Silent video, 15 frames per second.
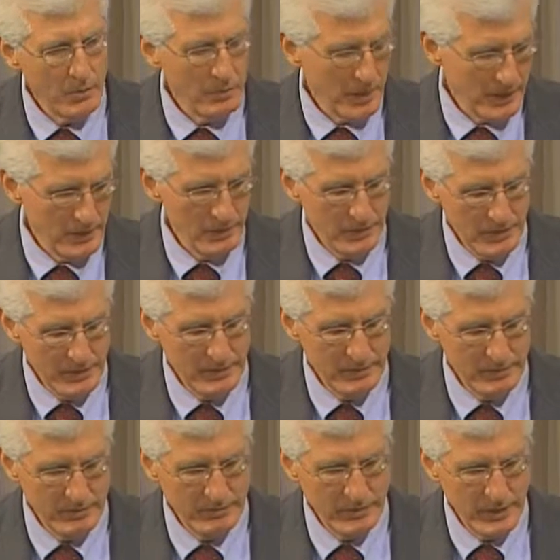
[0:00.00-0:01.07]
my
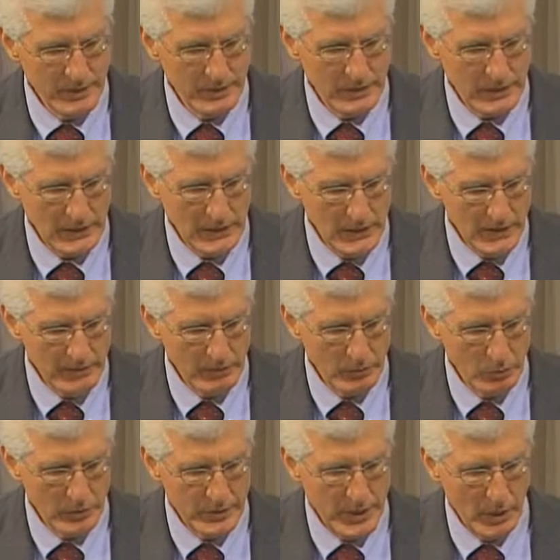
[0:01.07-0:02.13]
friend in
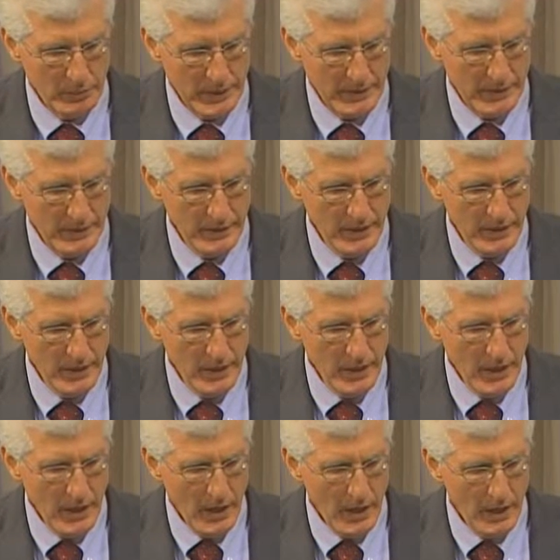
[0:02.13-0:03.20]
Cleveland would tell me that
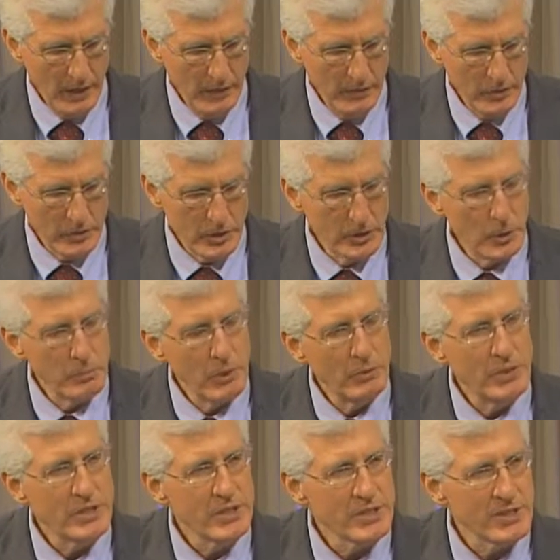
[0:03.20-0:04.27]
there's a little bit
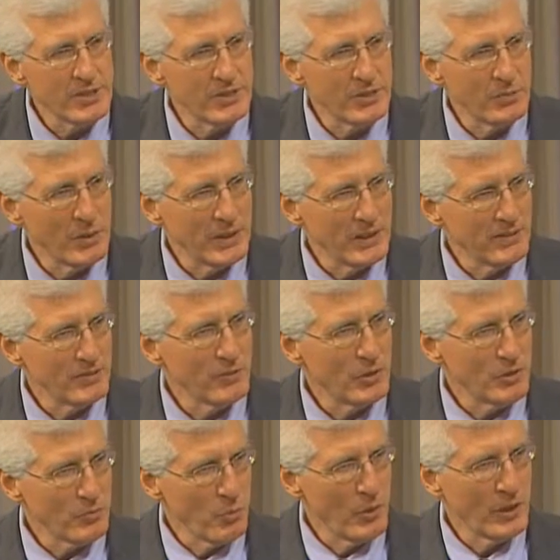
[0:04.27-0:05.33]
of resistance when he's
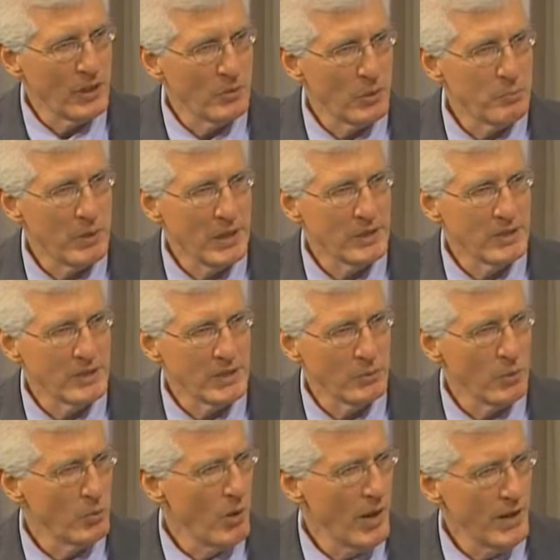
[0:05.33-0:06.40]
first working with a patient.
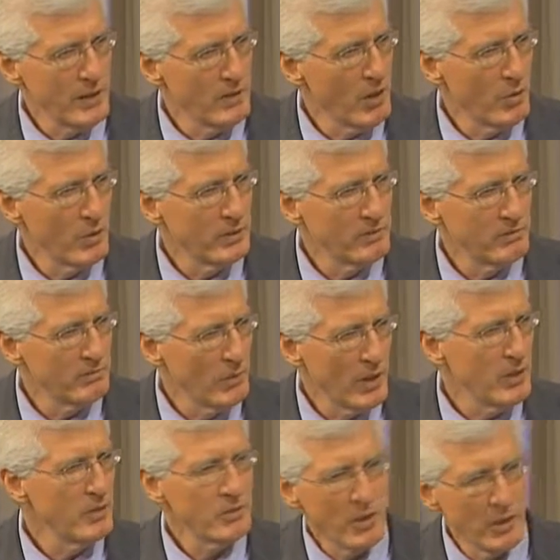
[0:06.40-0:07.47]
Like, well, why are
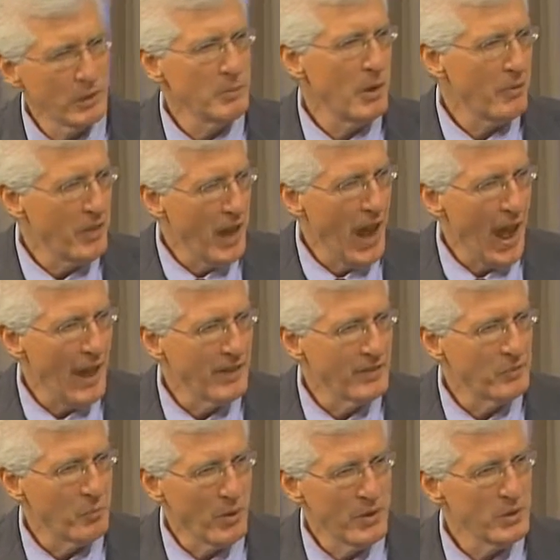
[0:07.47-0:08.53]
you talking about that?
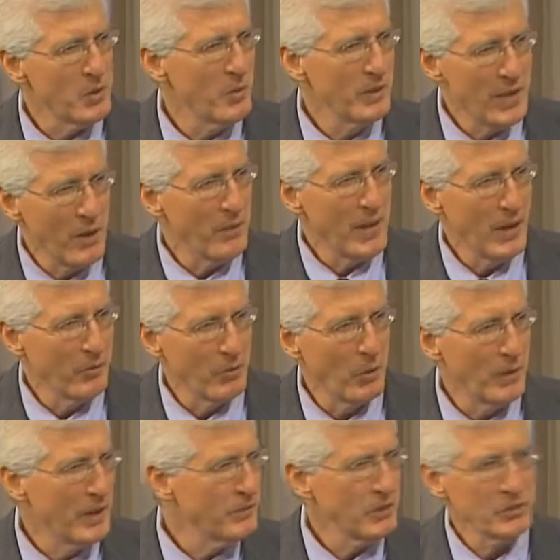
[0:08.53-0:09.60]
And why are you going down that
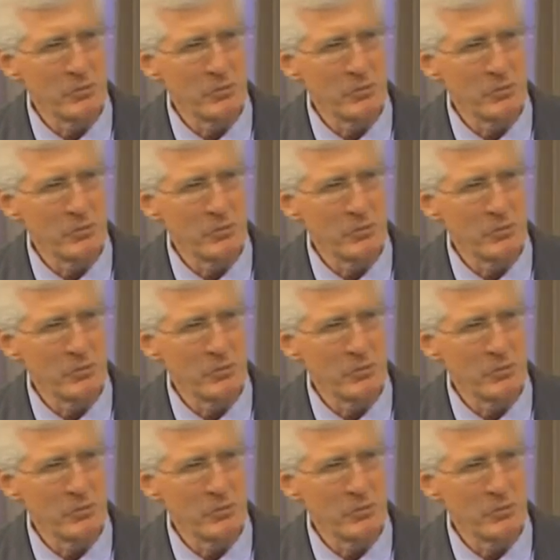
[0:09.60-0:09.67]
road? That